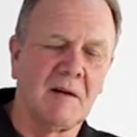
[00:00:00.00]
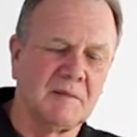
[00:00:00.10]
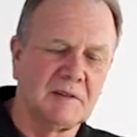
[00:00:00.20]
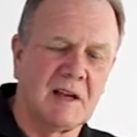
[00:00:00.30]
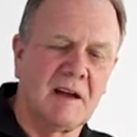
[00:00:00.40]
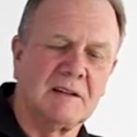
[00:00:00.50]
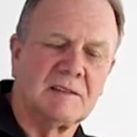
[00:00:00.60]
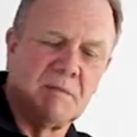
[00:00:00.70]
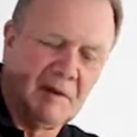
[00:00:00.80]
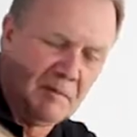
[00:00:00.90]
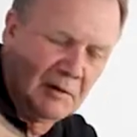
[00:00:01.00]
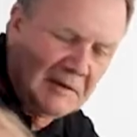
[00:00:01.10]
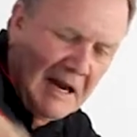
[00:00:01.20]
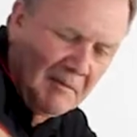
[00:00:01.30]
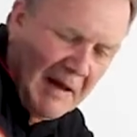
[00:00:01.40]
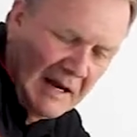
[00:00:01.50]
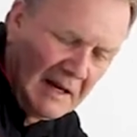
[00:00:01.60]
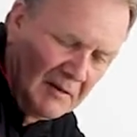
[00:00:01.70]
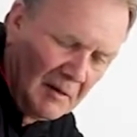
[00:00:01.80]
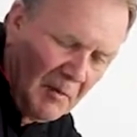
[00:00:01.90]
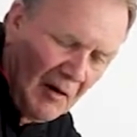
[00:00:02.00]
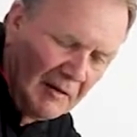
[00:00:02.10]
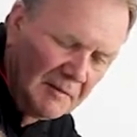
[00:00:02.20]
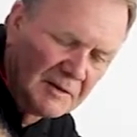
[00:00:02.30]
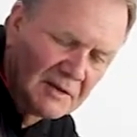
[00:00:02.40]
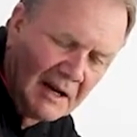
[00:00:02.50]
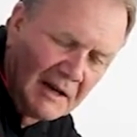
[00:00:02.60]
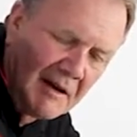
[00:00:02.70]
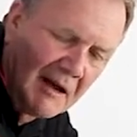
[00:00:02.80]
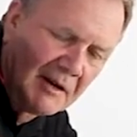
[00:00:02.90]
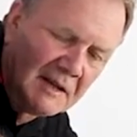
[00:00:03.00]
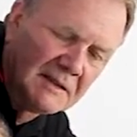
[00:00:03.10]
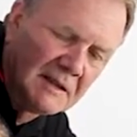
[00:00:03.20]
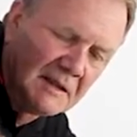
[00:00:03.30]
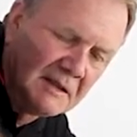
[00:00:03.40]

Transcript: I'm just going to simply put that back in the bottom and show you how easy it